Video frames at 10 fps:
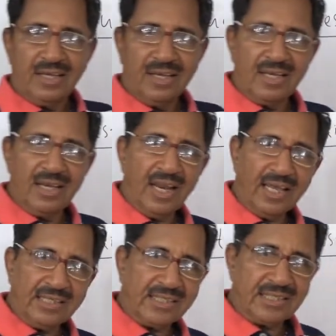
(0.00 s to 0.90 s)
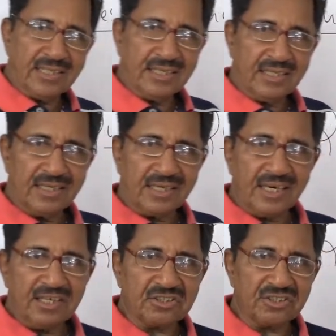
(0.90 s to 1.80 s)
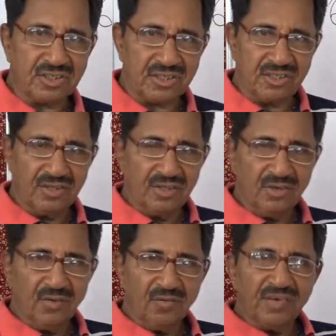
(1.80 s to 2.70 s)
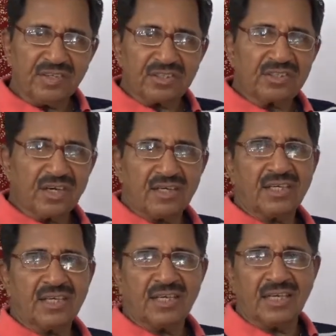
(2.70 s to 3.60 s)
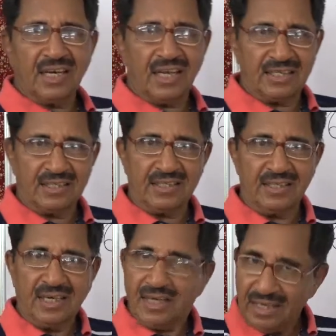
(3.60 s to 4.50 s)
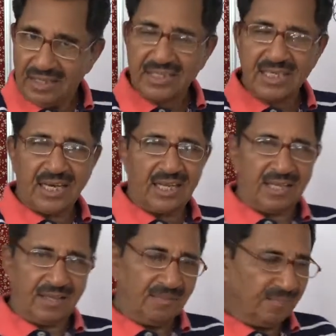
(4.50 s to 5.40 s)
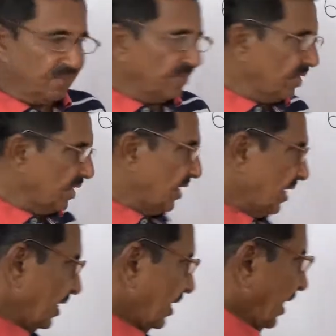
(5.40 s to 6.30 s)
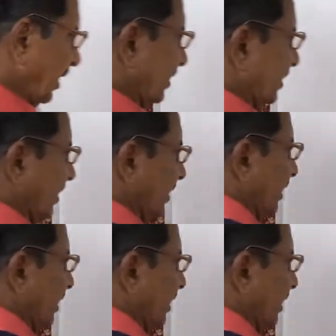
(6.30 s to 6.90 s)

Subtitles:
he likes red shirt. Which shirt he likes? Does he like? He likes